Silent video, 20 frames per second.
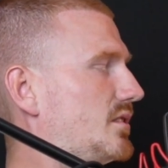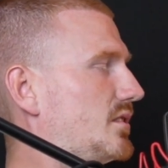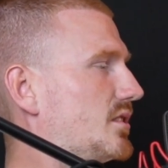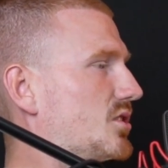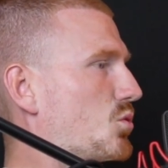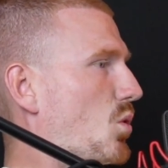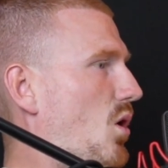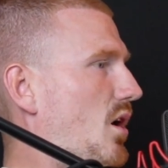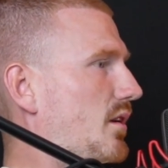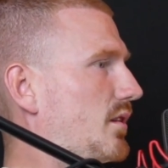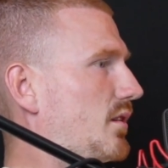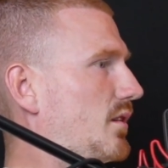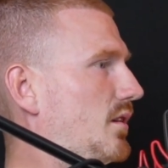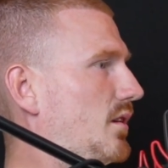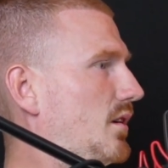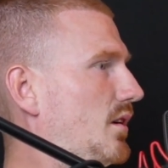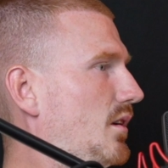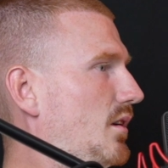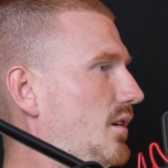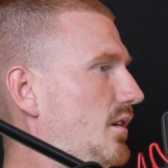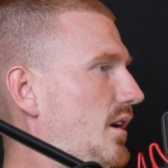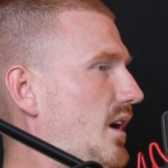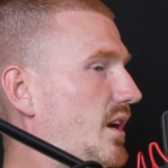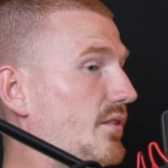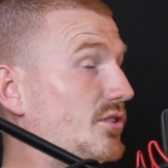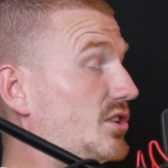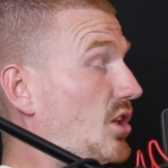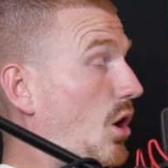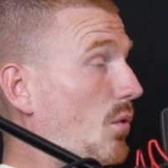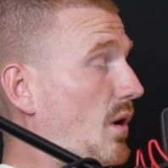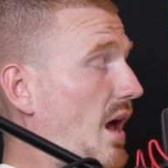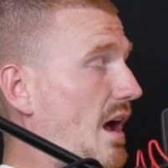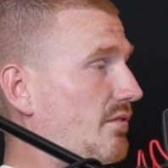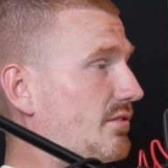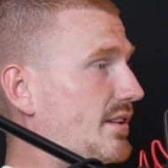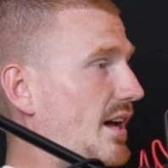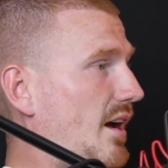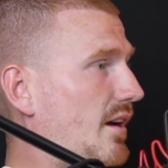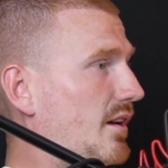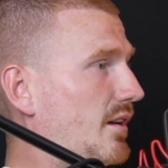the squad. And if you don't
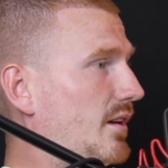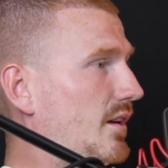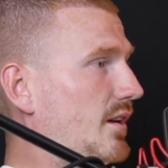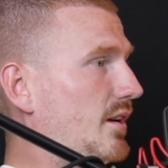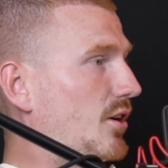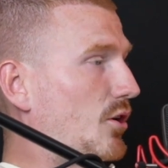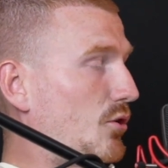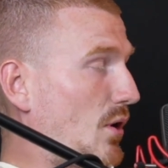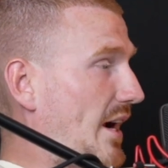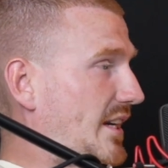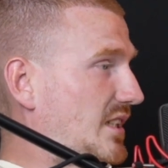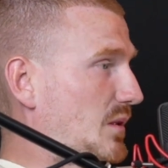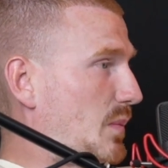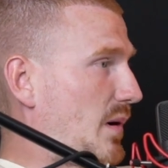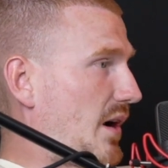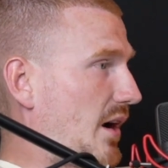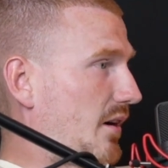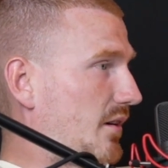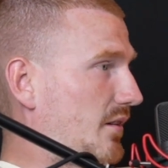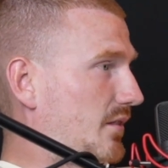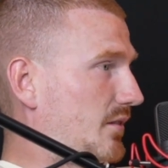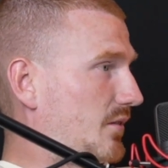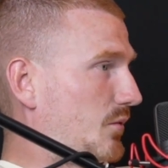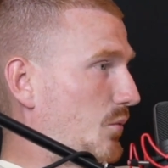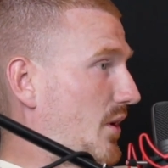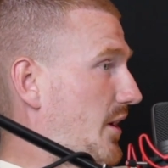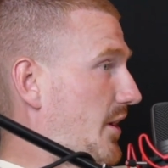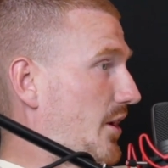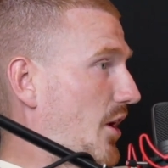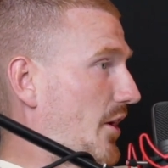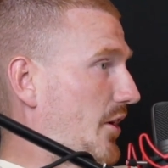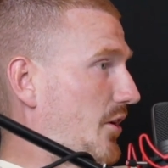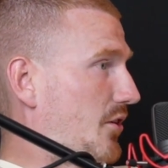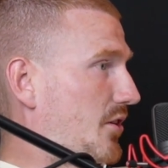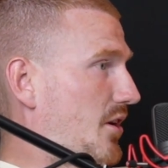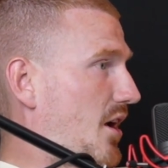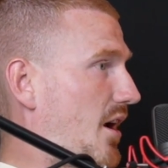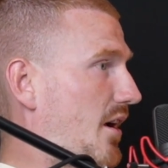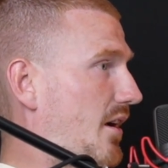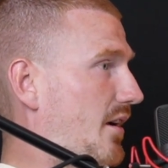have that, cracks appear, whether you like it
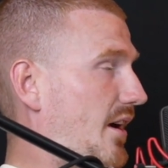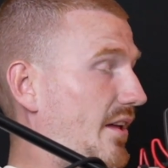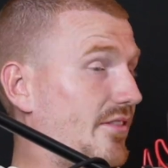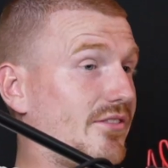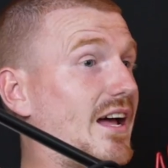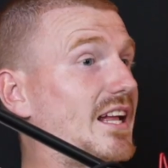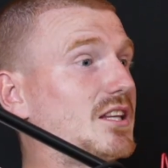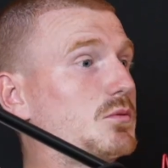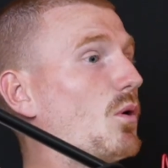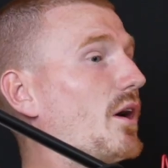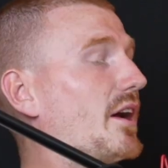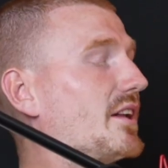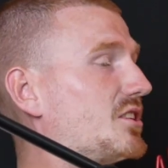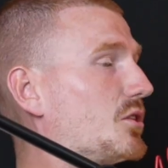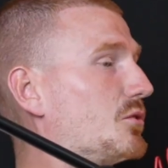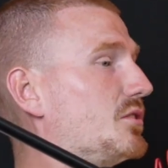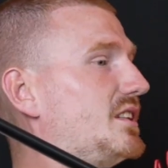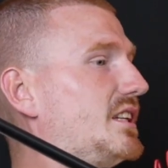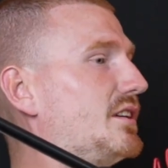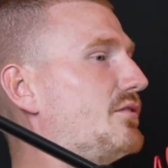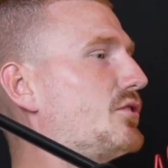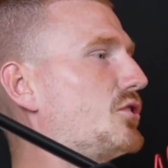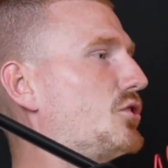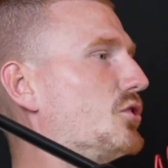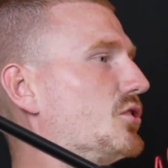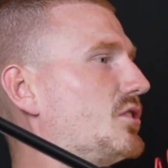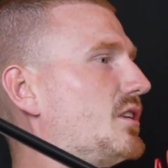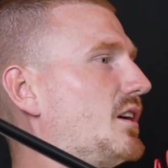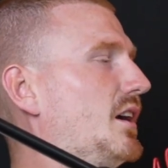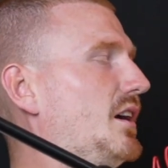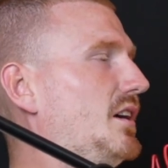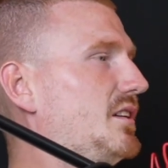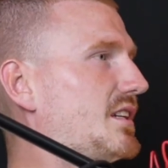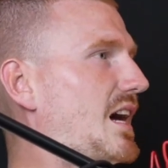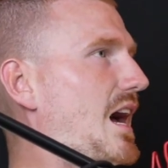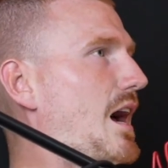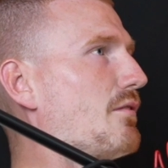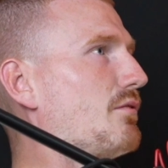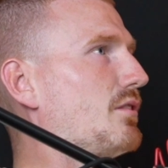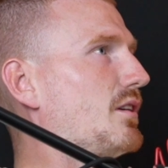or not. And that's why it's so difficult
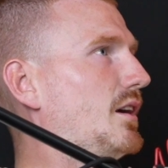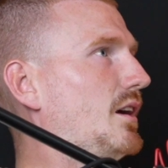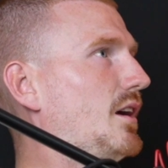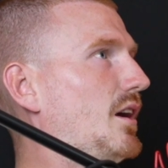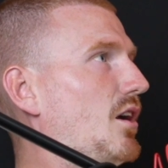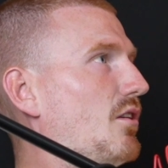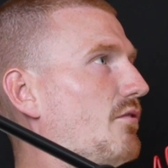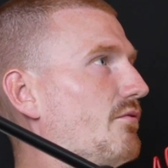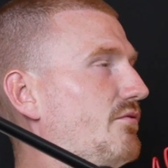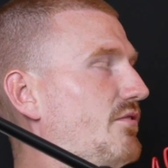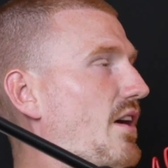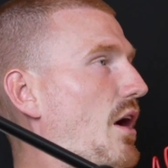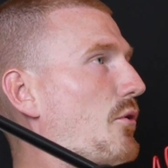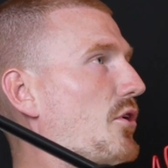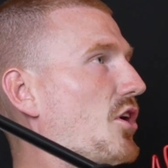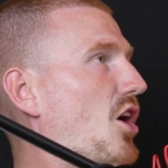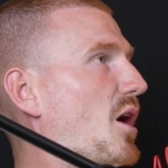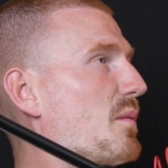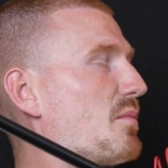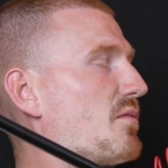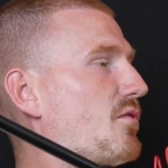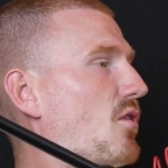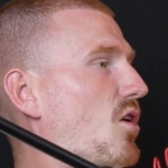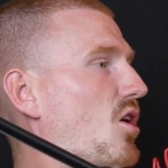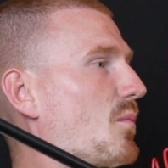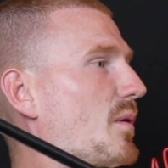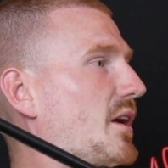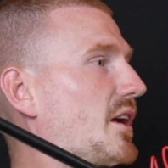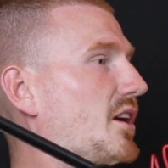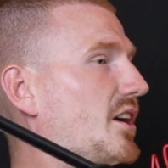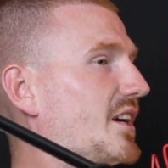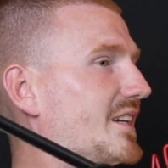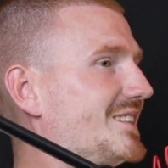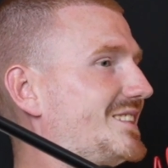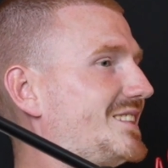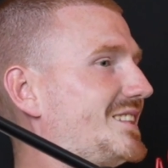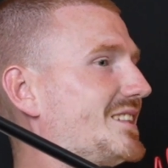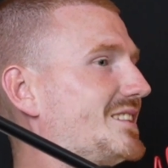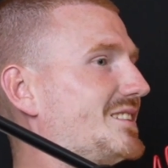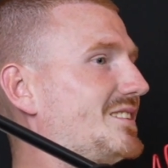to have very high performing,
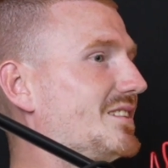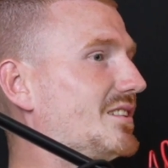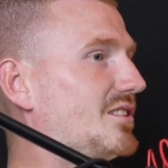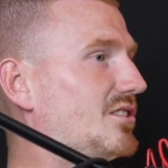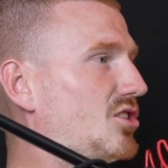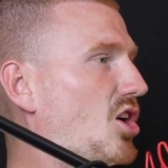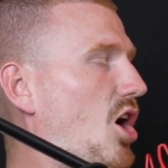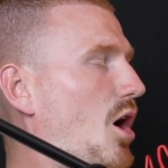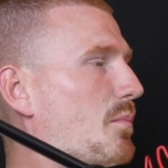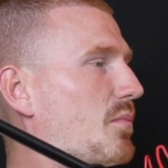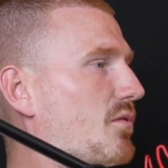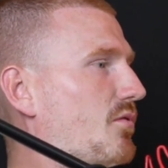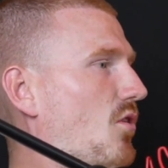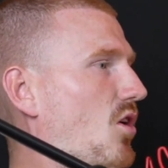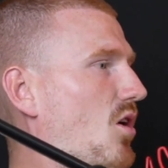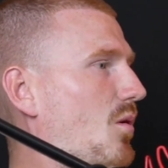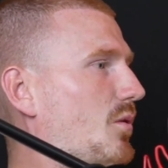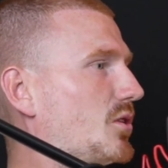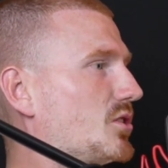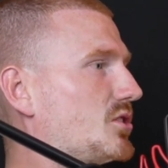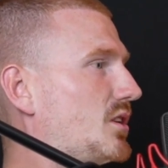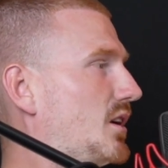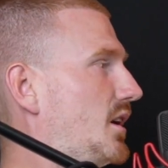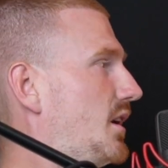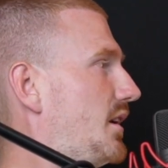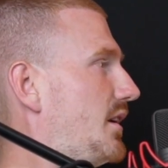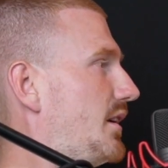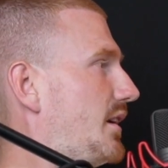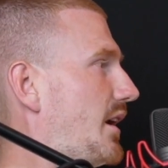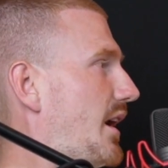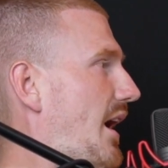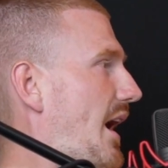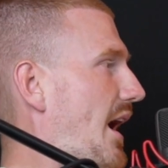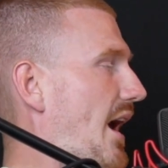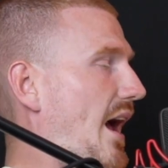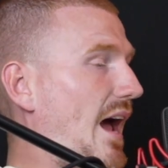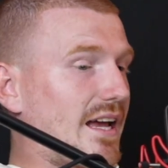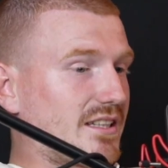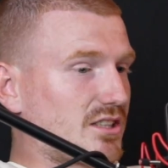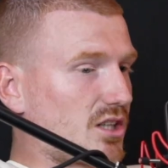consistent top performers
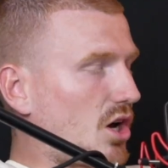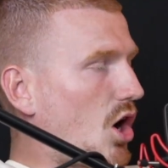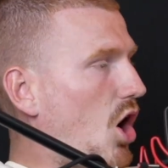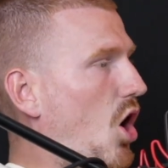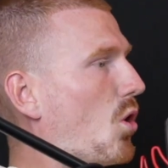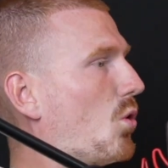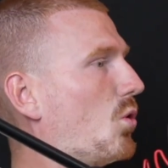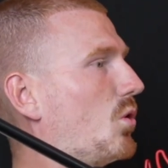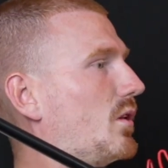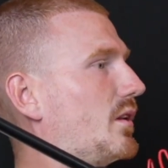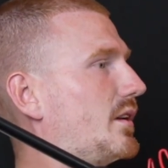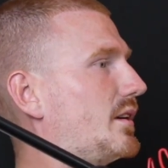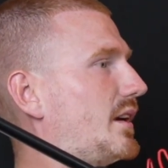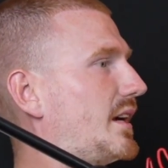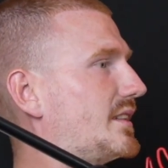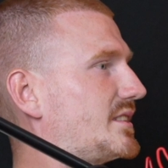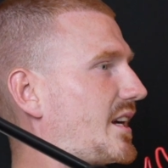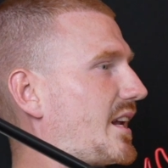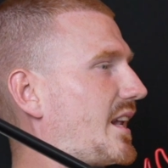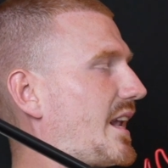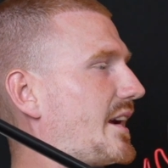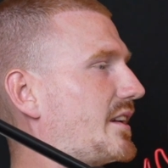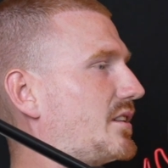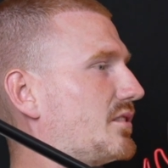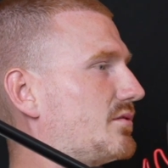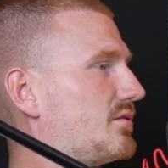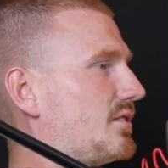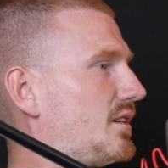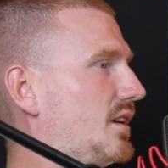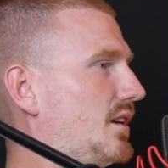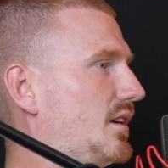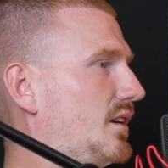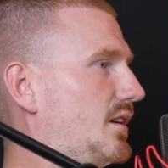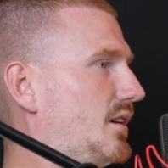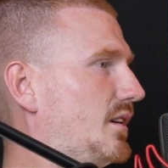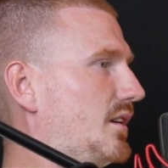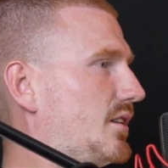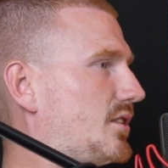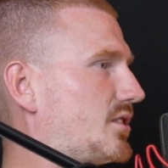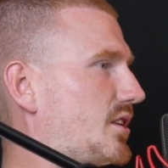as a whole, as a collective.
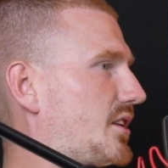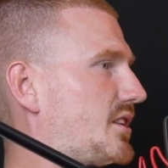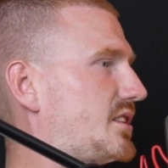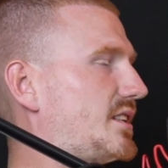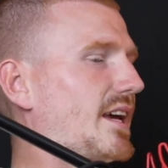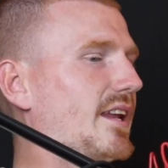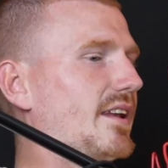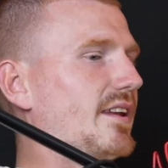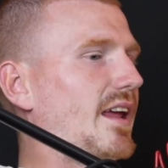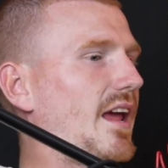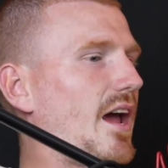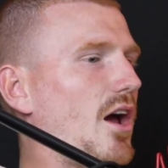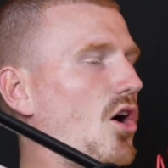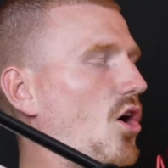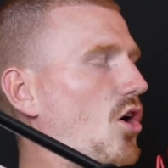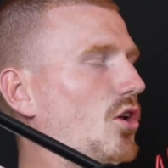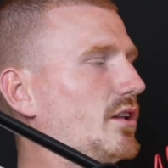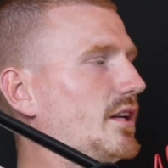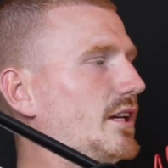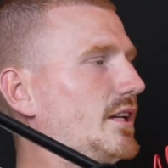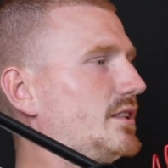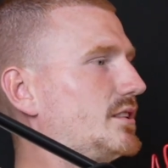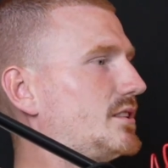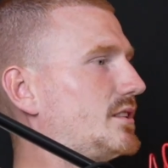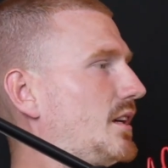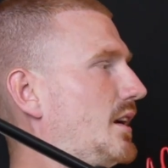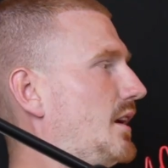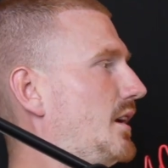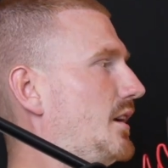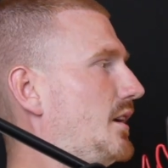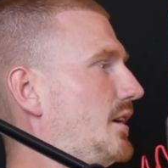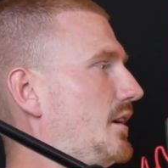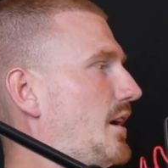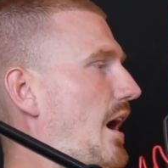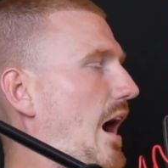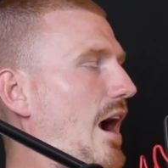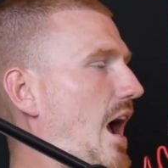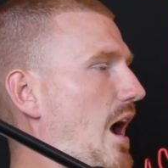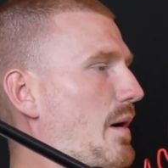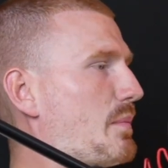Because like you said, all these
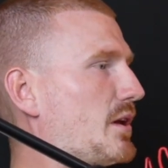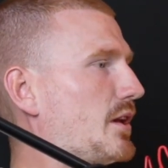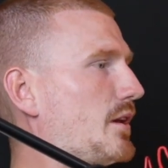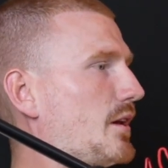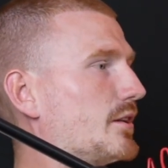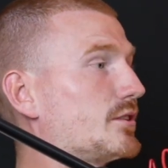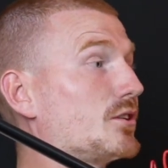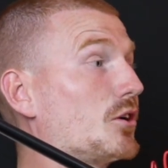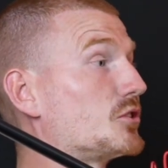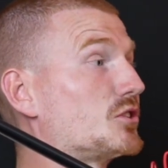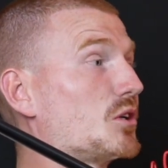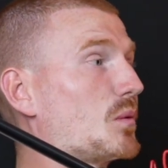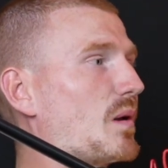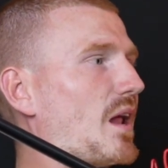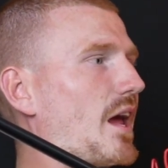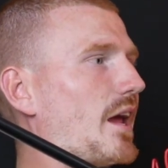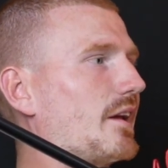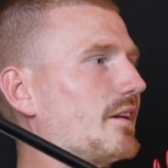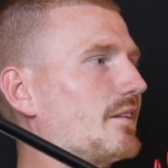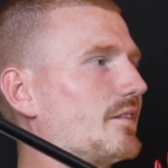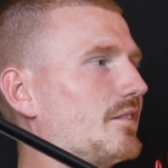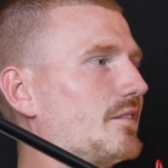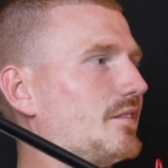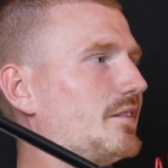are happy as long as they're playing.